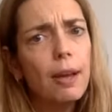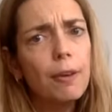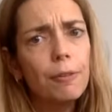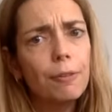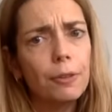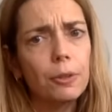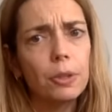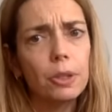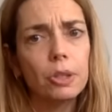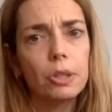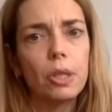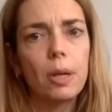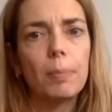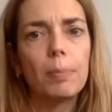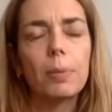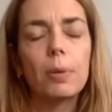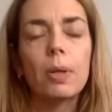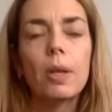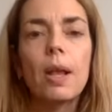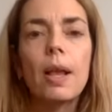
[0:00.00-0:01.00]
for
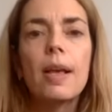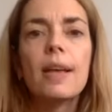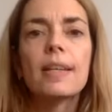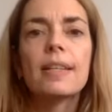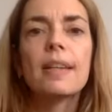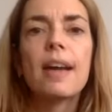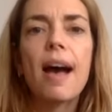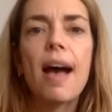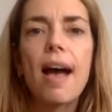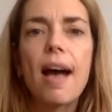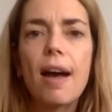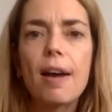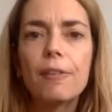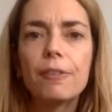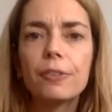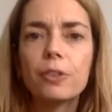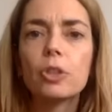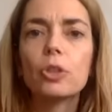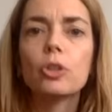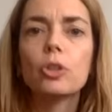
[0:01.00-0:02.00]
example, you
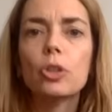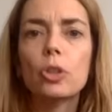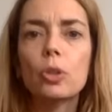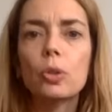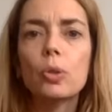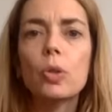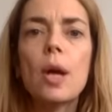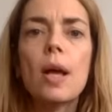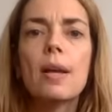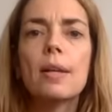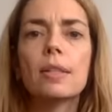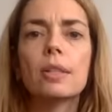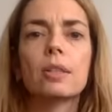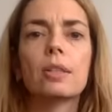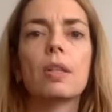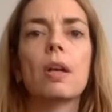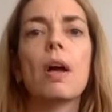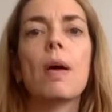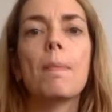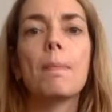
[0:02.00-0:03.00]
have to do
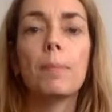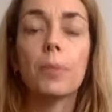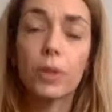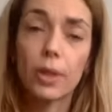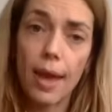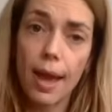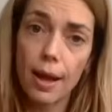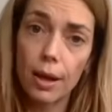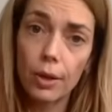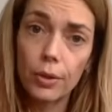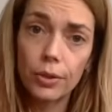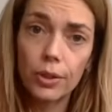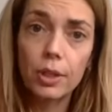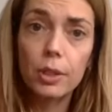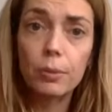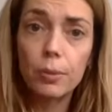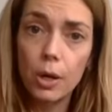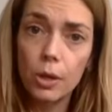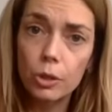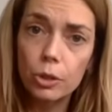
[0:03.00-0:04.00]
some healthy
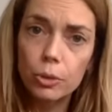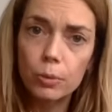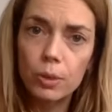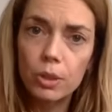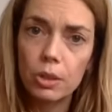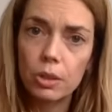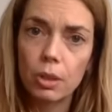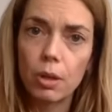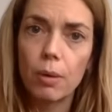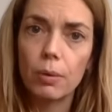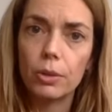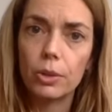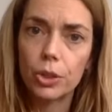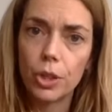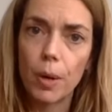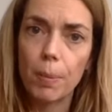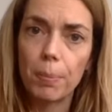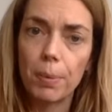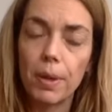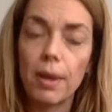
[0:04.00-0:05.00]
grocery
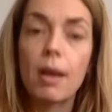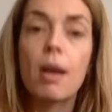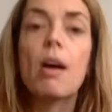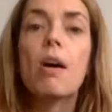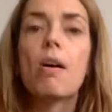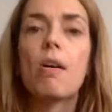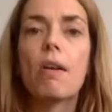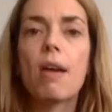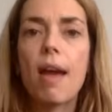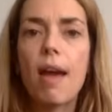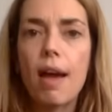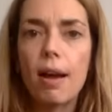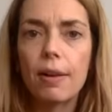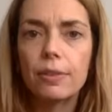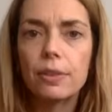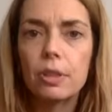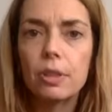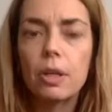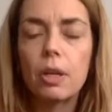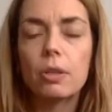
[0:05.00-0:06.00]
shopping or have
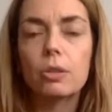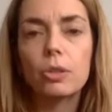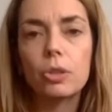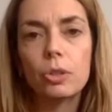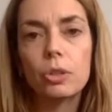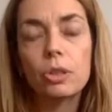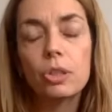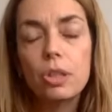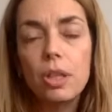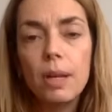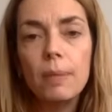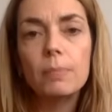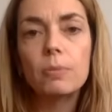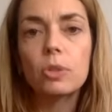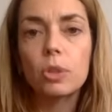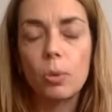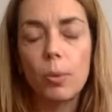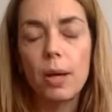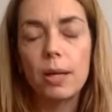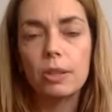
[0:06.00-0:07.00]
to go to the gym
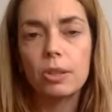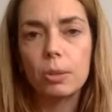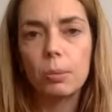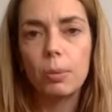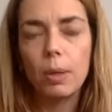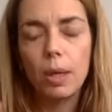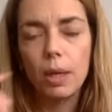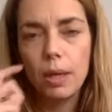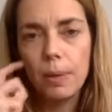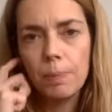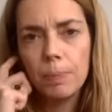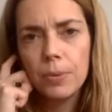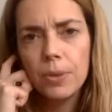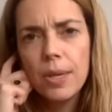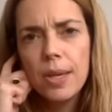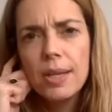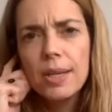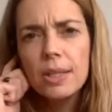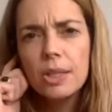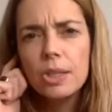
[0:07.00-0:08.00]
twice a week.
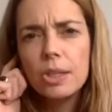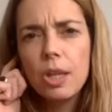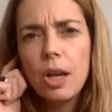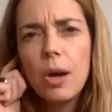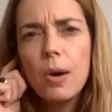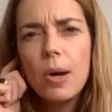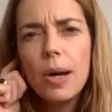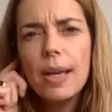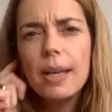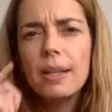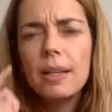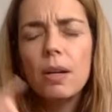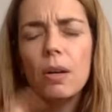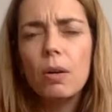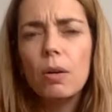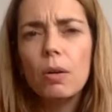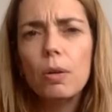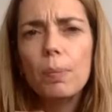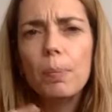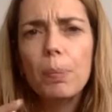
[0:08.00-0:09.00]
So it
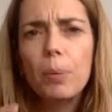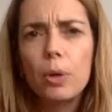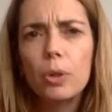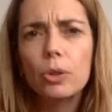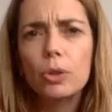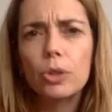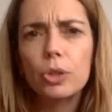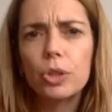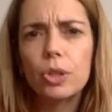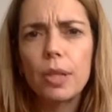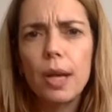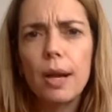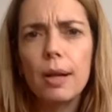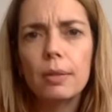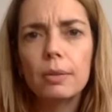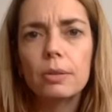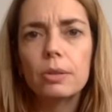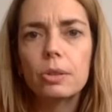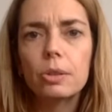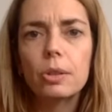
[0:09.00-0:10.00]
all boils
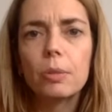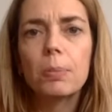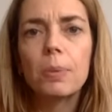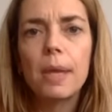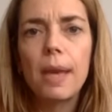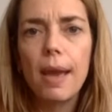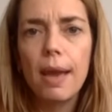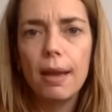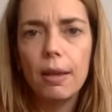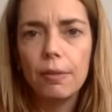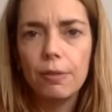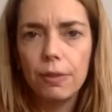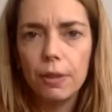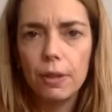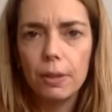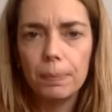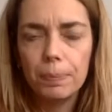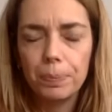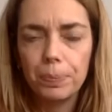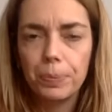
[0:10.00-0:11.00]
down to behavior.